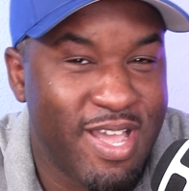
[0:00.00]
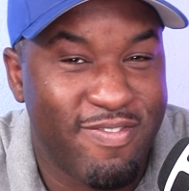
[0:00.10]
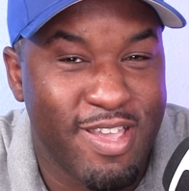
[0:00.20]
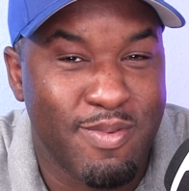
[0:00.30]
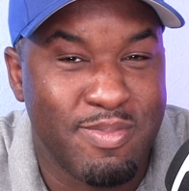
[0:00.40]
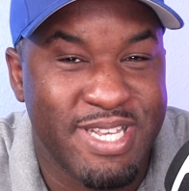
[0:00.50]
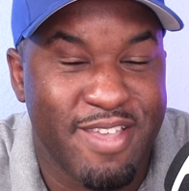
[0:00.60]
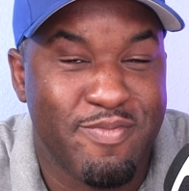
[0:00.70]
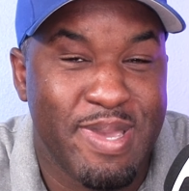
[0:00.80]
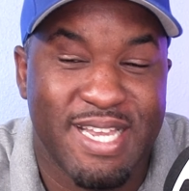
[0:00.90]
back, fam. I'm
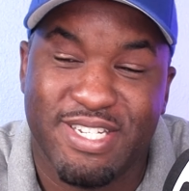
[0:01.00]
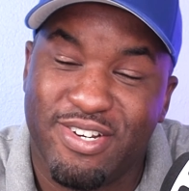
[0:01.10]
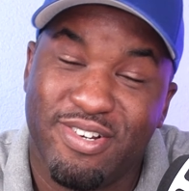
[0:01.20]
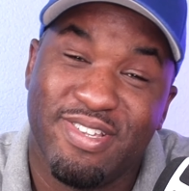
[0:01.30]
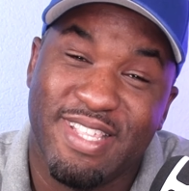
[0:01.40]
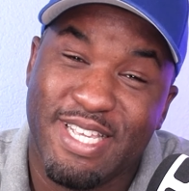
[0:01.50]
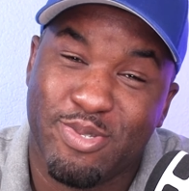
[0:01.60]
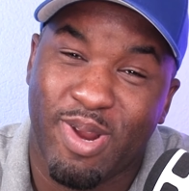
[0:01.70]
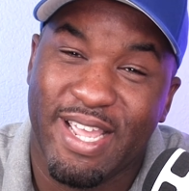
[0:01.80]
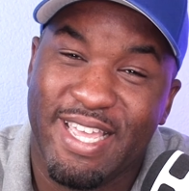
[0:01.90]
Dave Banter. These
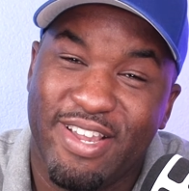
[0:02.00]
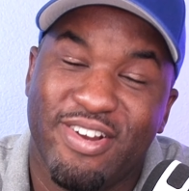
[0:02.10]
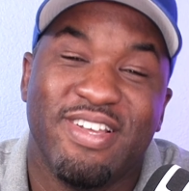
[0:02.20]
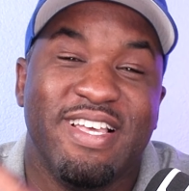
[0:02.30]
right here,